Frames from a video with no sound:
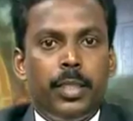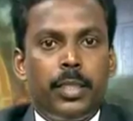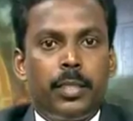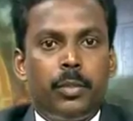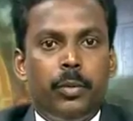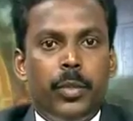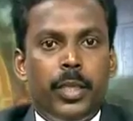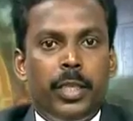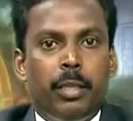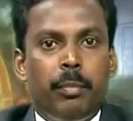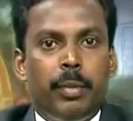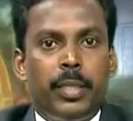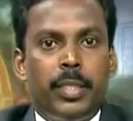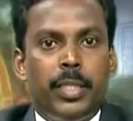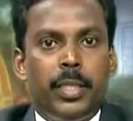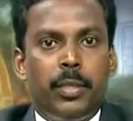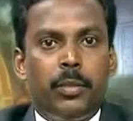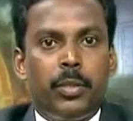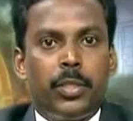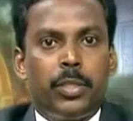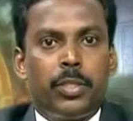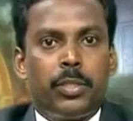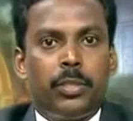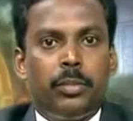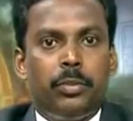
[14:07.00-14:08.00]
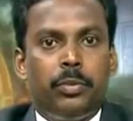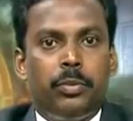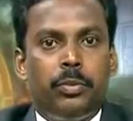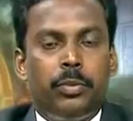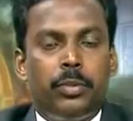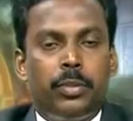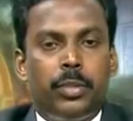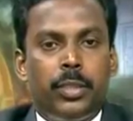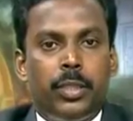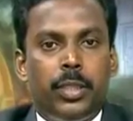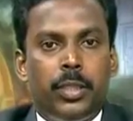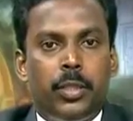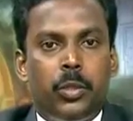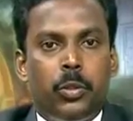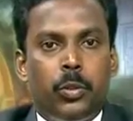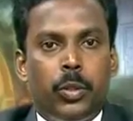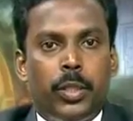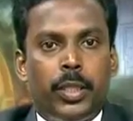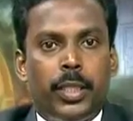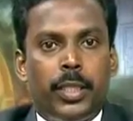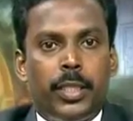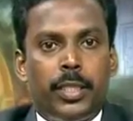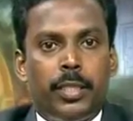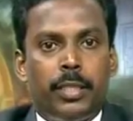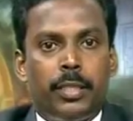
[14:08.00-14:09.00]
It is going to be a sequence of
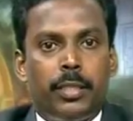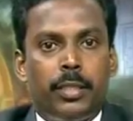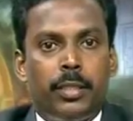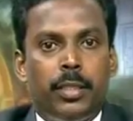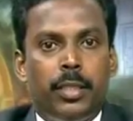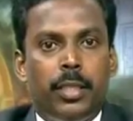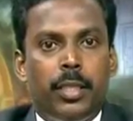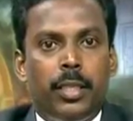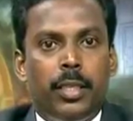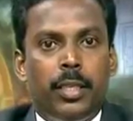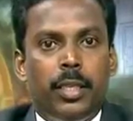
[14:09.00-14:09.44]
tokens